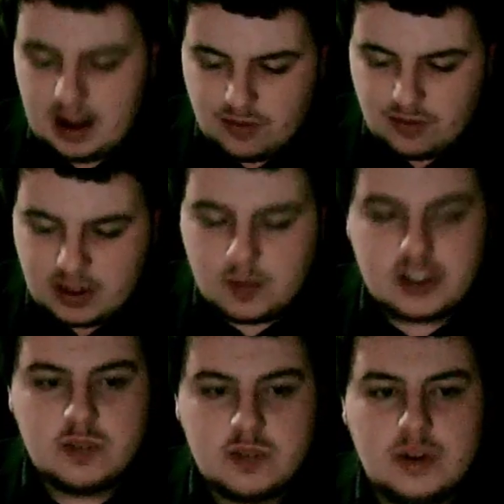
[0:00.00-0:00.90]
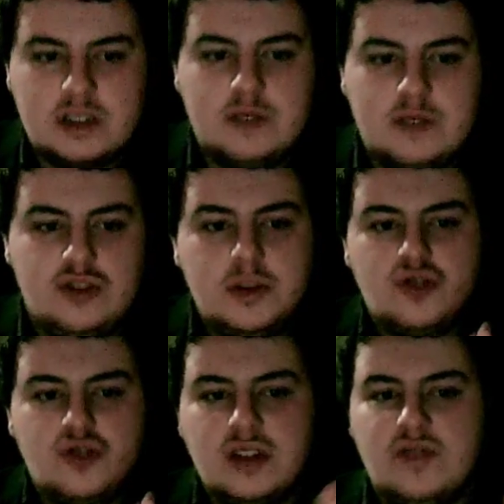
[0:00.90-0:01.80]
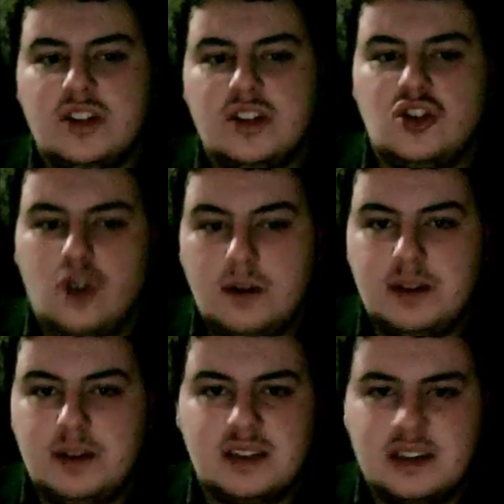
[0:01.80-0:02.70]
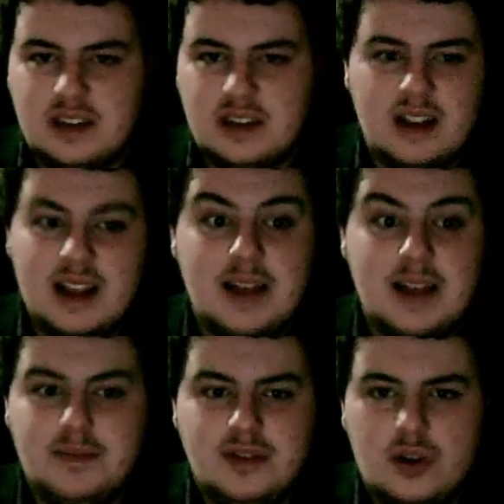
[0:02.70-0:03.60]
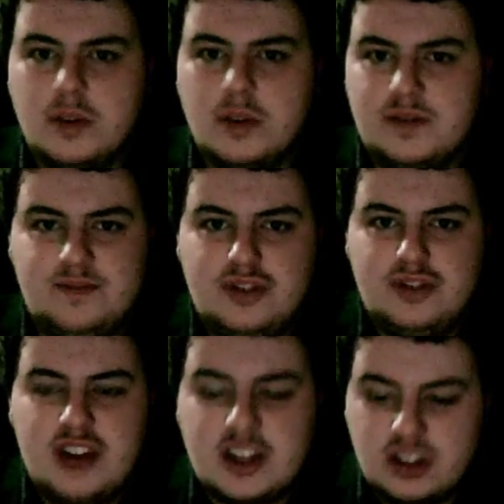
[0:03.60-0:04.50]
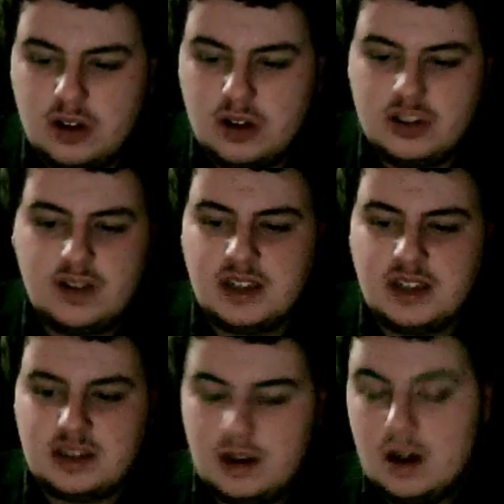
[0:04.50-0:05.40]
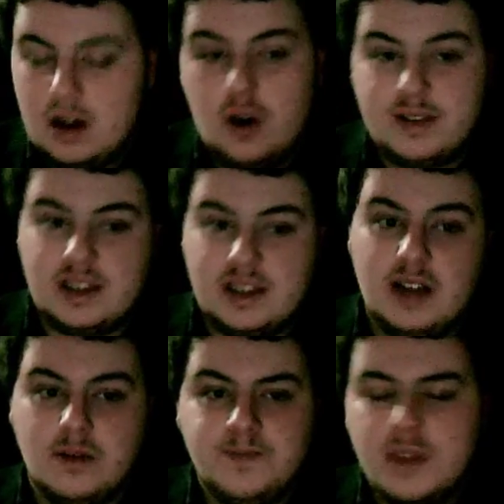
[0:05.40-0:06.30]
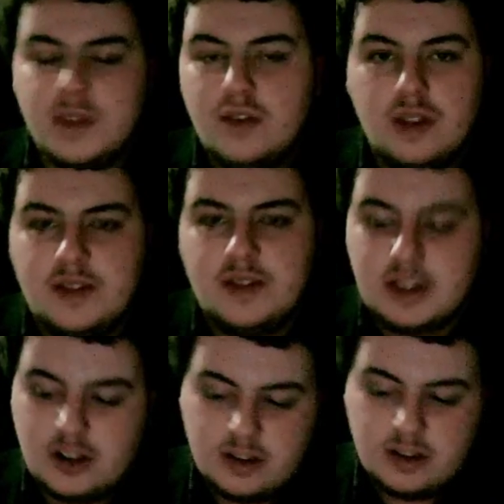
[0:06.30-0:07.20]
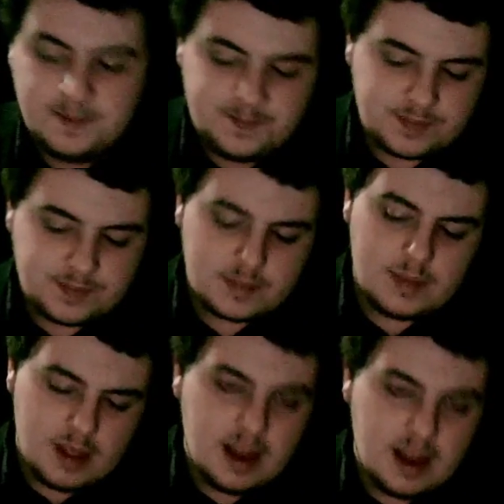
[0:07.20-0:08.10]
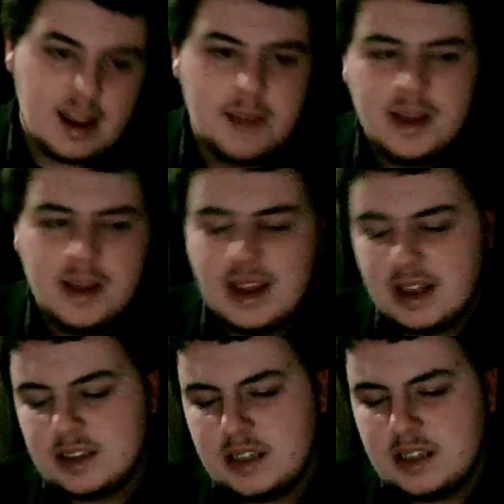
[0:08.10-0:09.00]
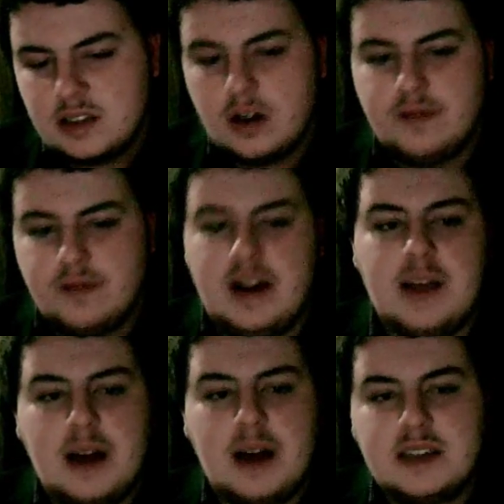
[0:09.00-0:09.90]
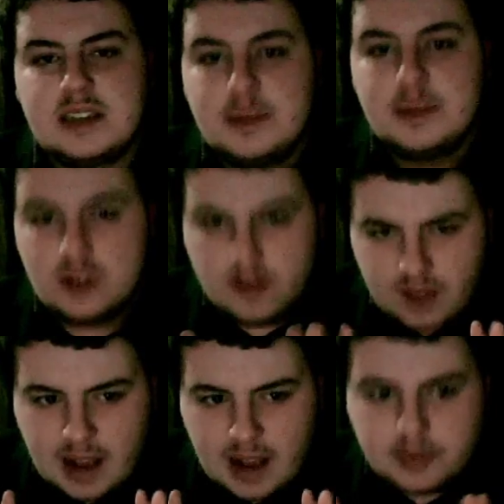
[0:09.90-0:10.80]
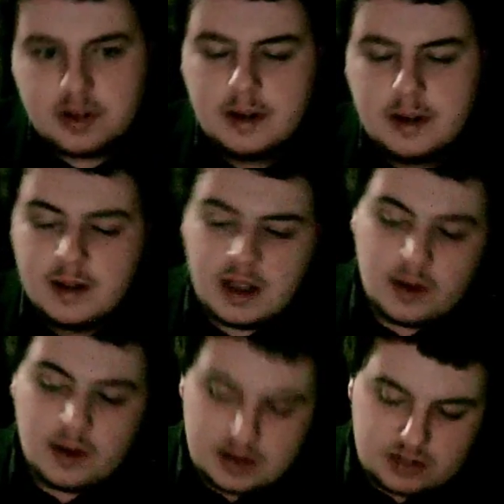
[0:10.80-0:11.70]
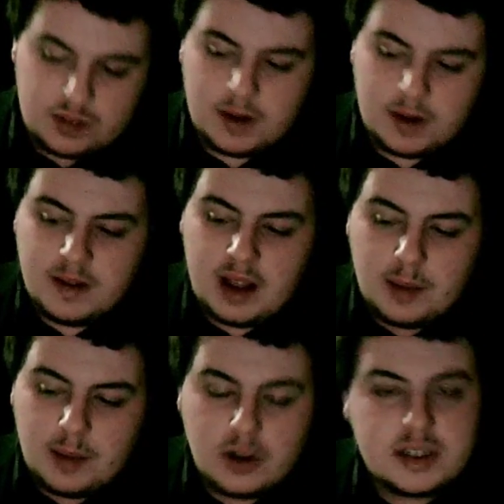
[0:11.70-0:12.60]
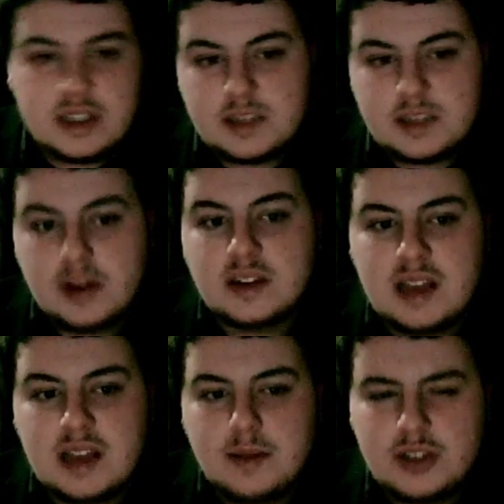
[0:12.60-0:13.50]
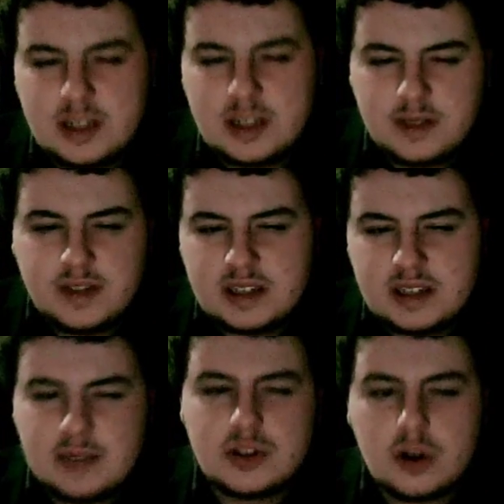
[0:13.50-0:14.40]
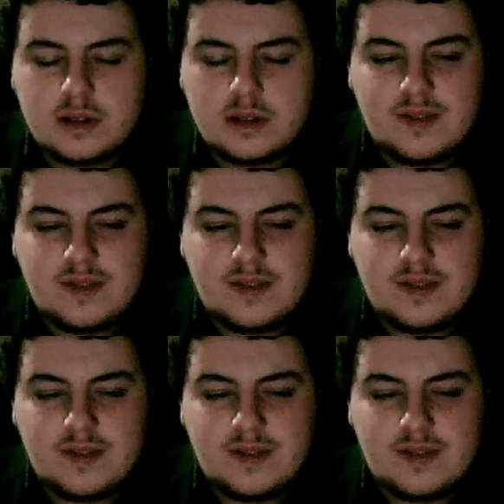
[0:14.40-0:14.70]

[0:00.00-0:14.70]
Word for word: I really wish it was, the Dreamer's really, really strong and beastly, there's hardly, there's always projection, longevity's off the scale, really, really good. Um, you can see the sort of vibe, it has the same sort of vibe to it as the Dreamer. I'm not saying they smell the same, I'm just saying they're from the same sort of